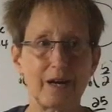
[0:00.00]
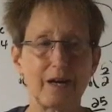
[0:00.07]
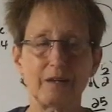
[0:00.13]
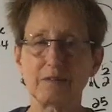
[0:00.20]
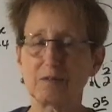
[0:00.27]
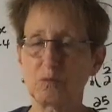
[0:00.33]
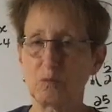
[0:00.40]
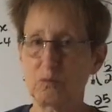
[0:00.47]

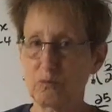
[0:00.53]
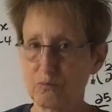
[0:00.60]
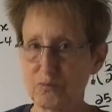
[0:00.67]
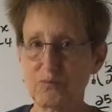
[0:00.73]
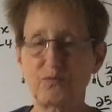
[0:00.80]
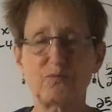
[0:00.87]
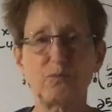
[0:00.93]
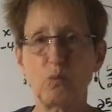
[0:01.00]
out
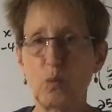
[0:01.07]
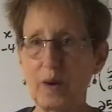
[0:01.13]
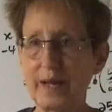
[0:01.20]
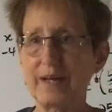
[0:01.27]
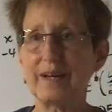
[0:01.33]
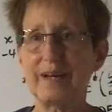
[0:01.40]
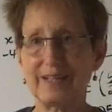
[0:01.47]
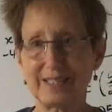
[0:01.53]

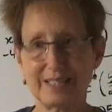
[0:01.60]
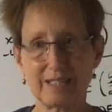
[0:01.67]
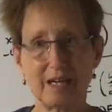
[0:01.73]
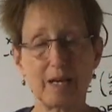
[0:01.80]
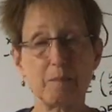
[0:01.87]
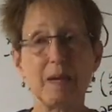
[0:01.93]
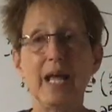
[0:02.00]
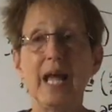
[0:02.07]
way ahead of
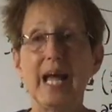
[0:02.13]
time.